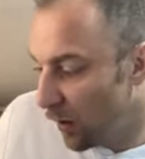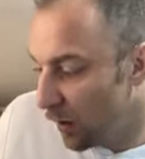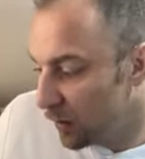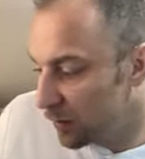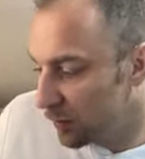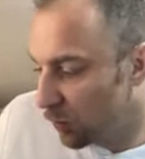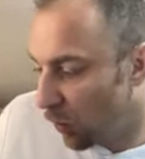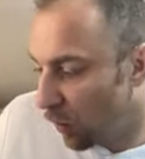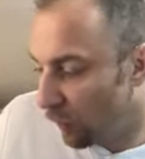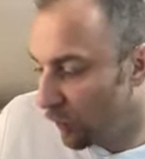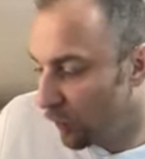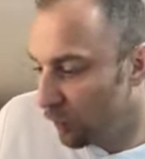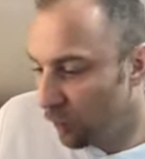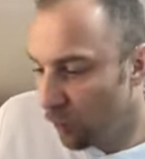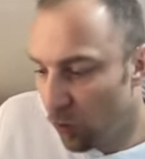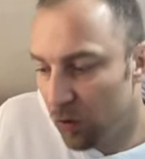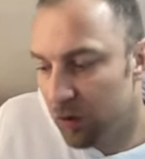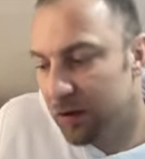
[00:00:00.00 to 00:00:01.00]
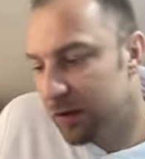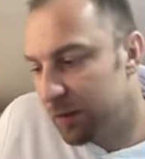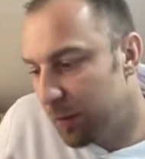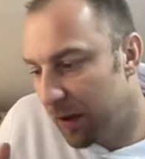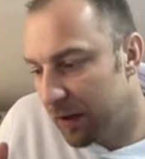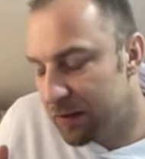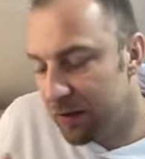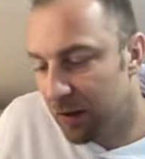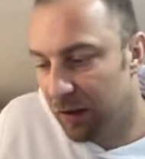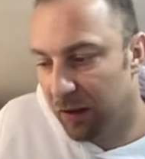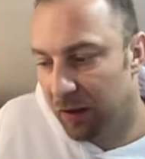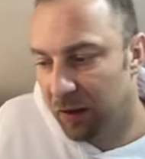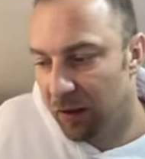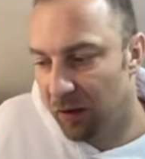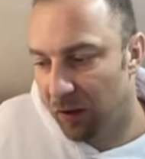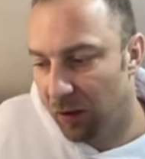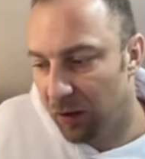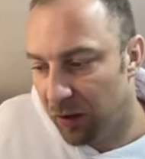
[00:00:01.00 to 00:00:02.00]
Stockfish forces basically
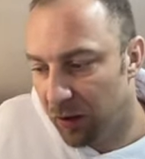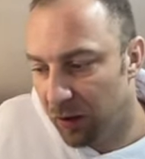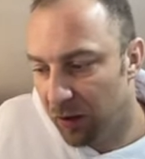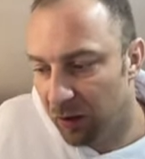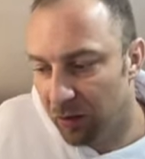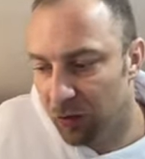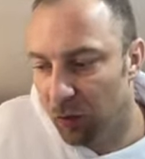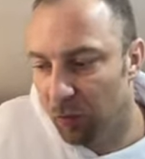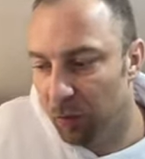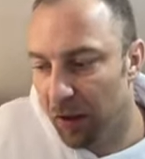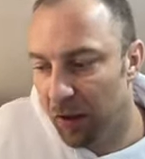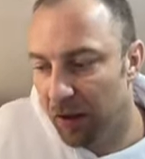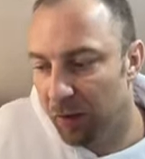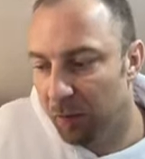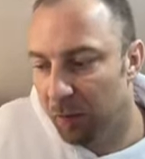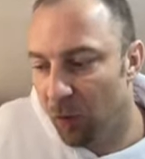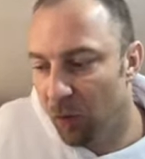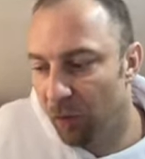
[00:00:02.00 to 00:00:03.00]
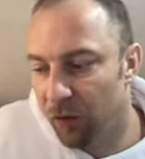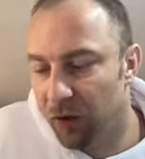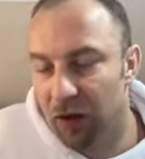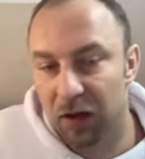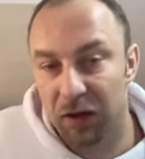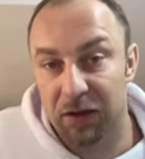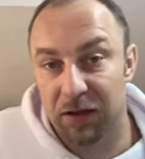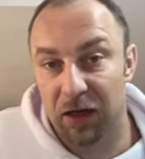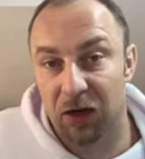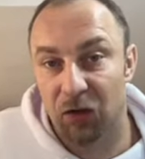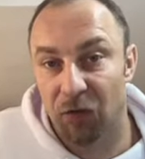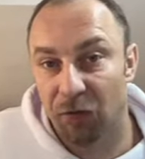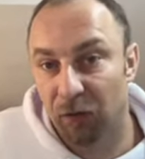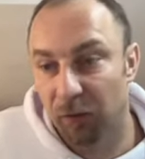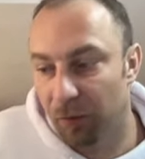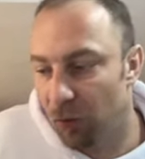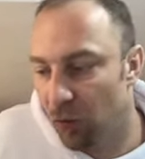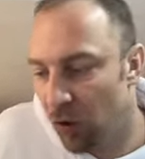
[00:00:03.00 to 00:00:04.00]
here Ethereal to make a move here in the center of
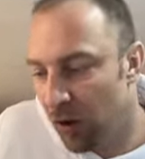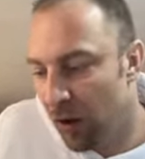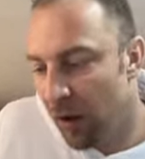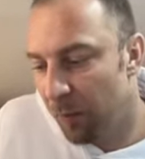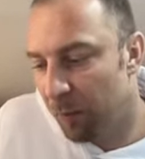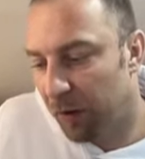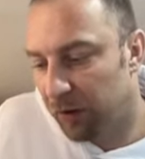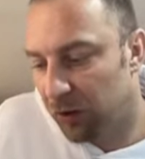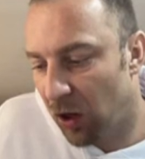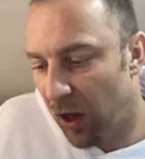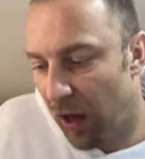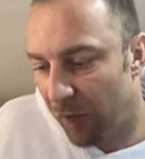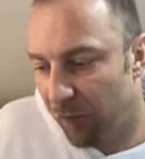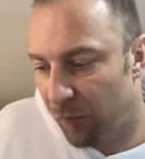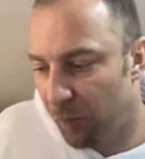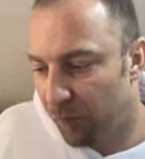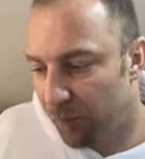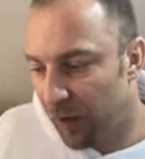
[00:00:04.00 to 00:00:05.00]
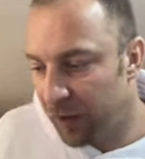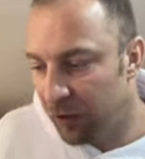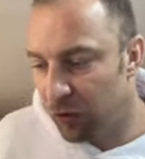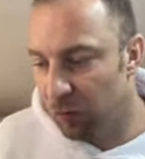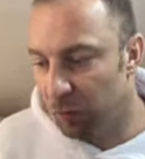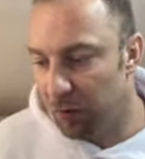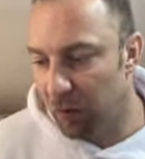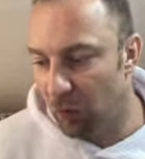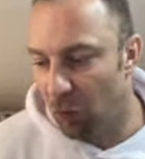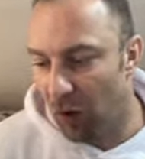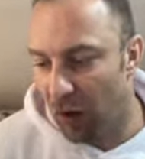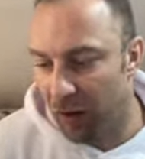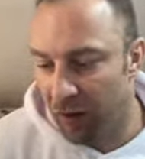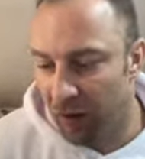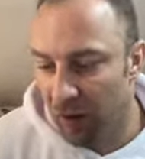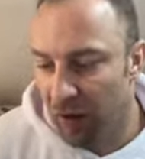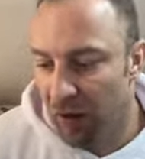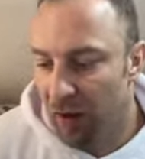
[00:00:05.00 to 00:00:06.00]
the board, but now after move knight to b
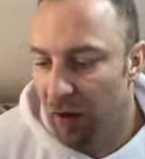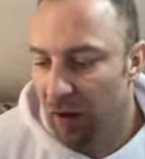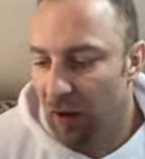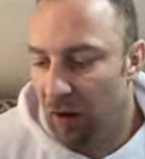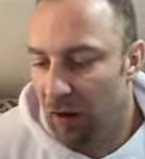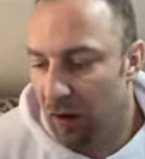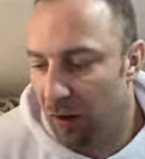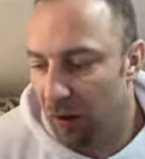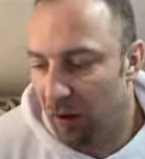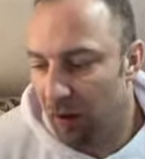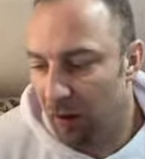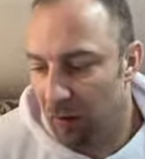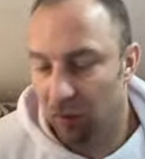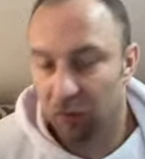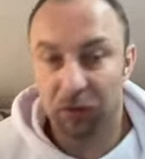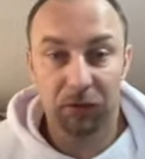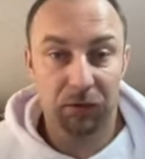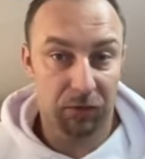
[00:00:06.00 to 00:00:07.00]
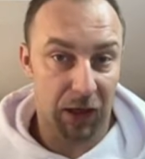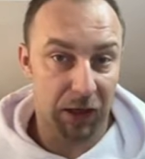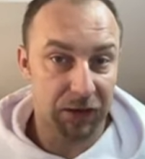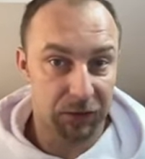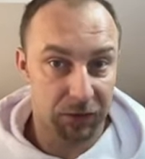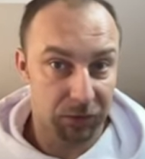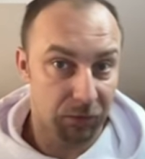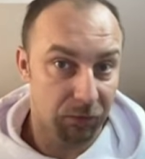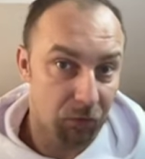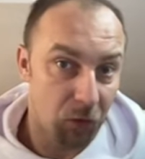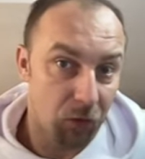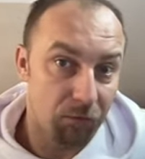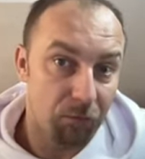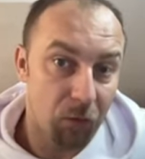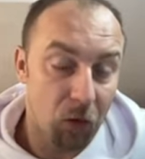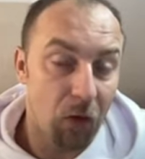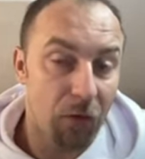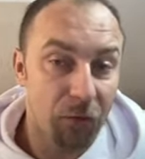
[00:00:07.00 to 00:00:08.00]
one, uh, that's a
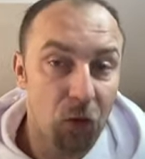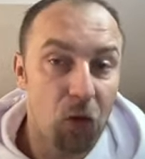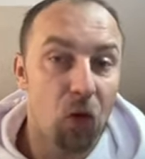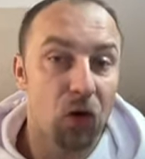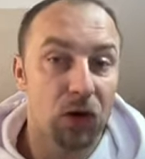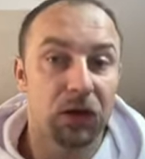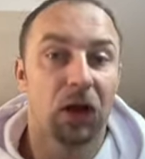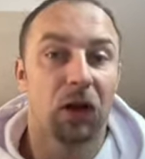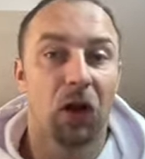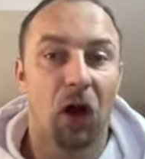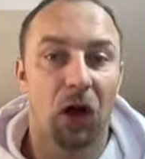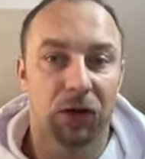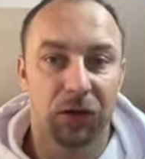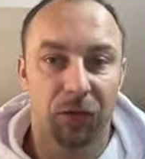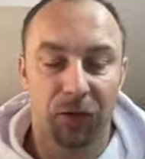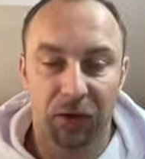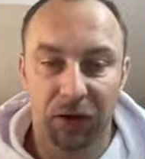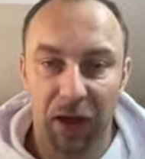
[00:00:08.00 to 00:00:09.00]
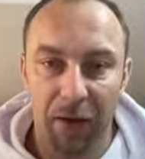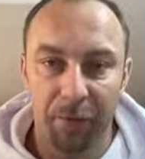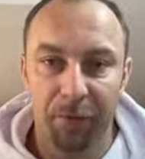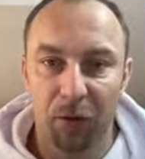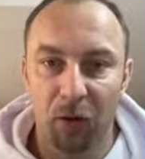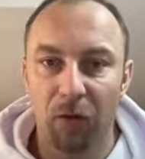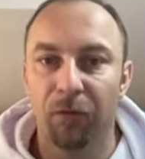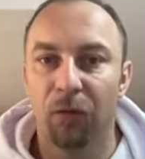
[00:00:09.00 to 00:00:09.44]
of course a loss of a tempo